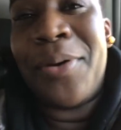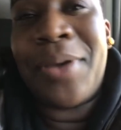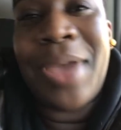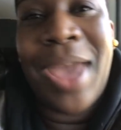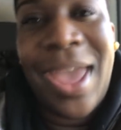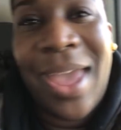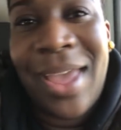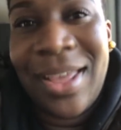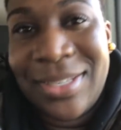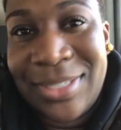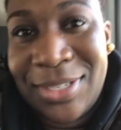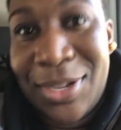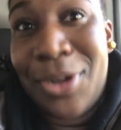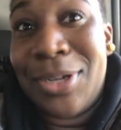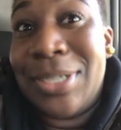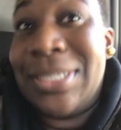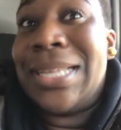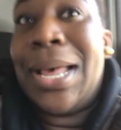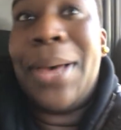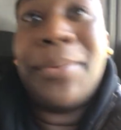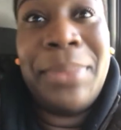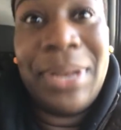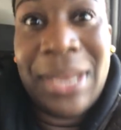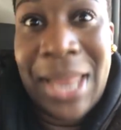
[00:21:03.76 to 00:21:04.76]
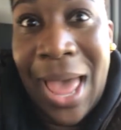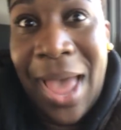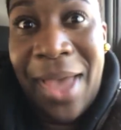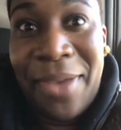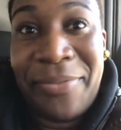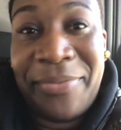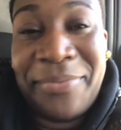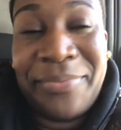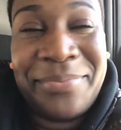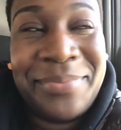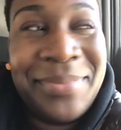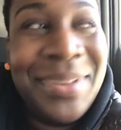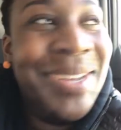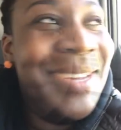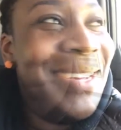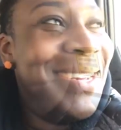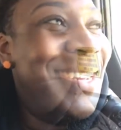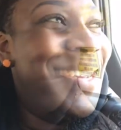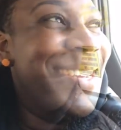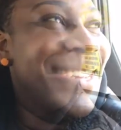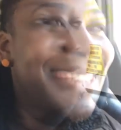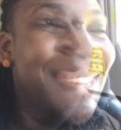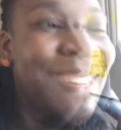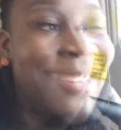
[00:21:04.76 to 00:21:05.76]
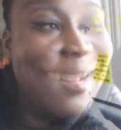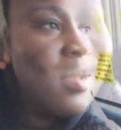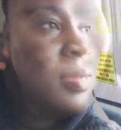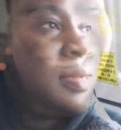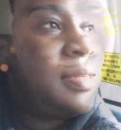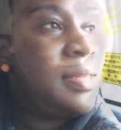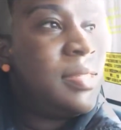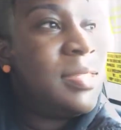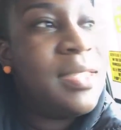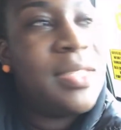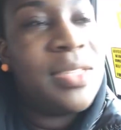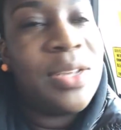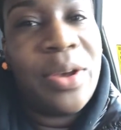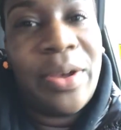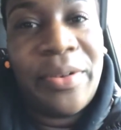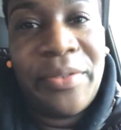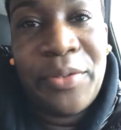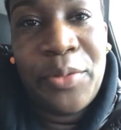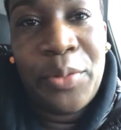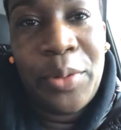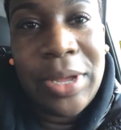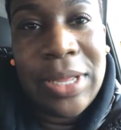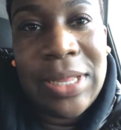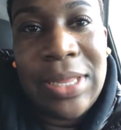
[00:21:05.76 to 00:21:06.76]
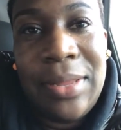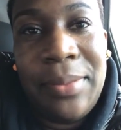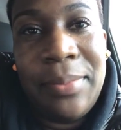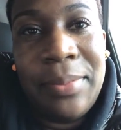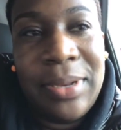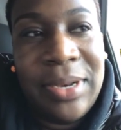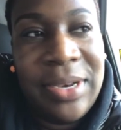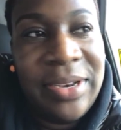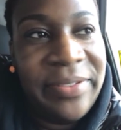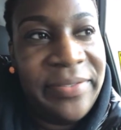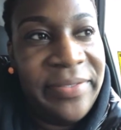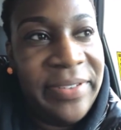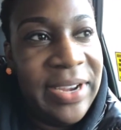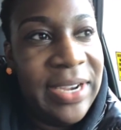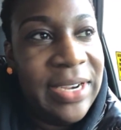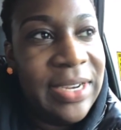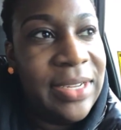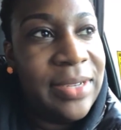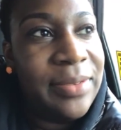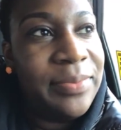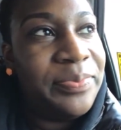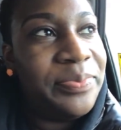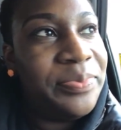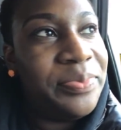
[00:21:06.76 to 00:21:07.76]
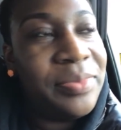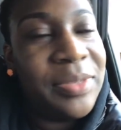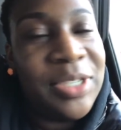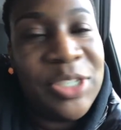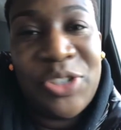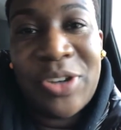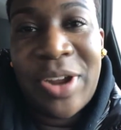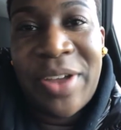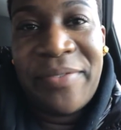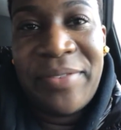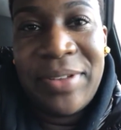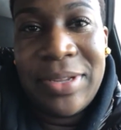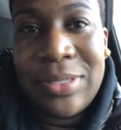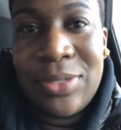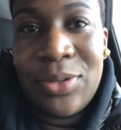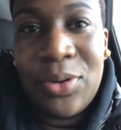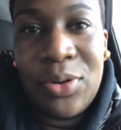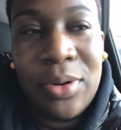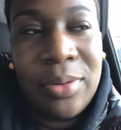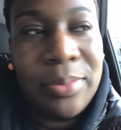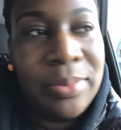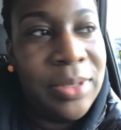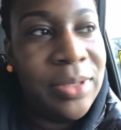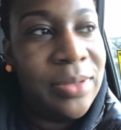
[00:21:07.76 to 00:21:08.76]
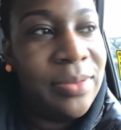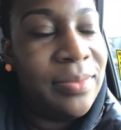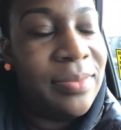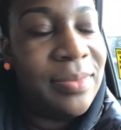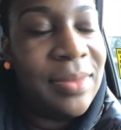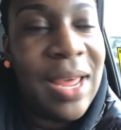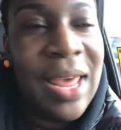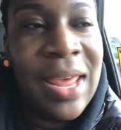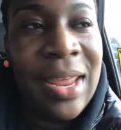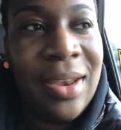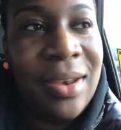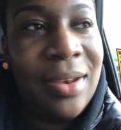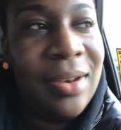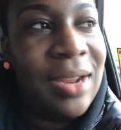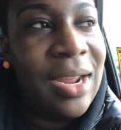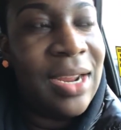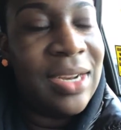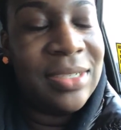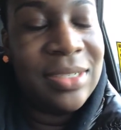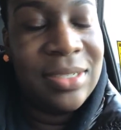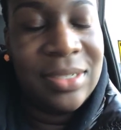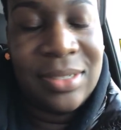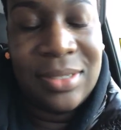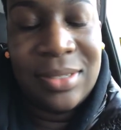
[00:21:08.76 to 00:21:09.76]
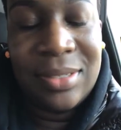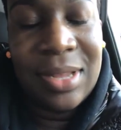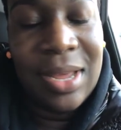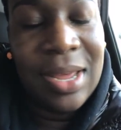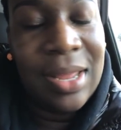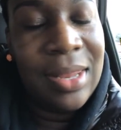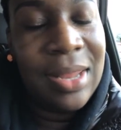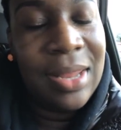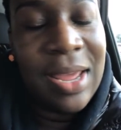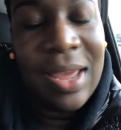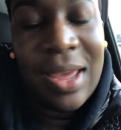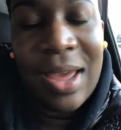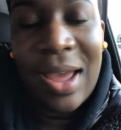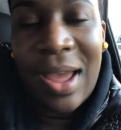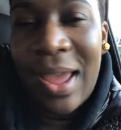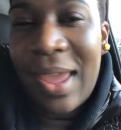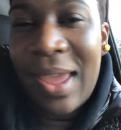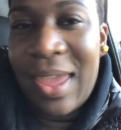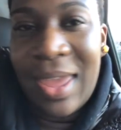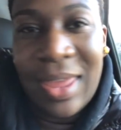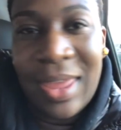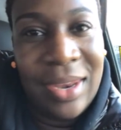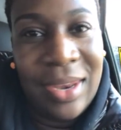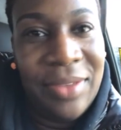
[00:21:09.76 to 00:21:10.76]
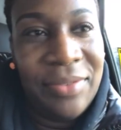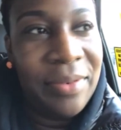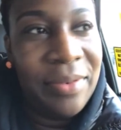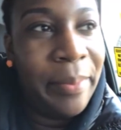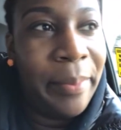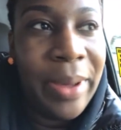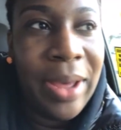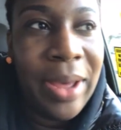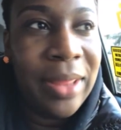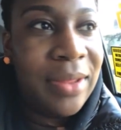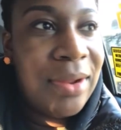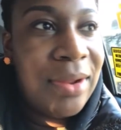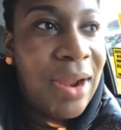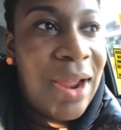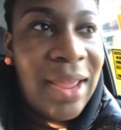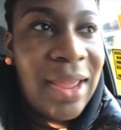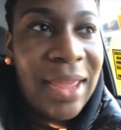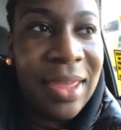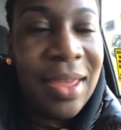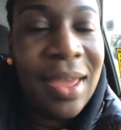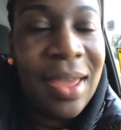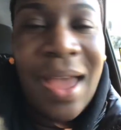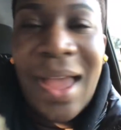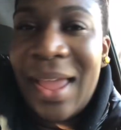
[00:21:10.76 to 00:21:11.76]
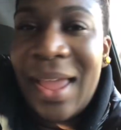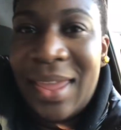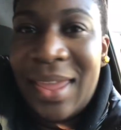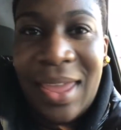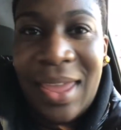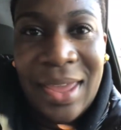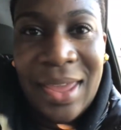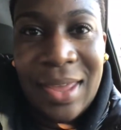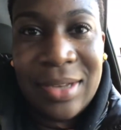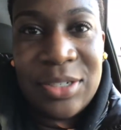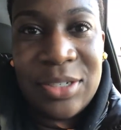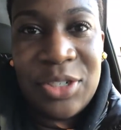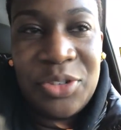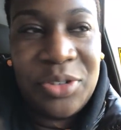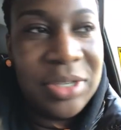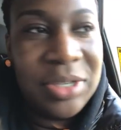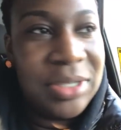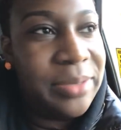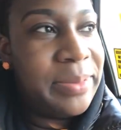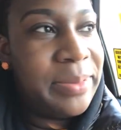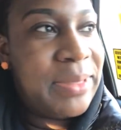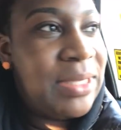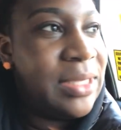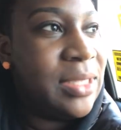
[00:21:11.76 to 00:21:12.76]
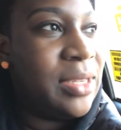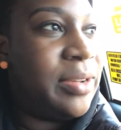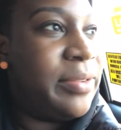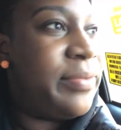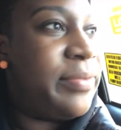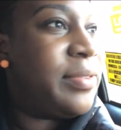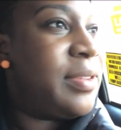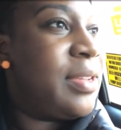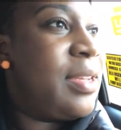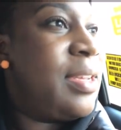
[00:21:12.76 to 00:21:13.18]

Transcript: okay as long as I'm alive. So I've quickly been defeated. The traffic's horrible. And I can't even bother. I can't stress myself.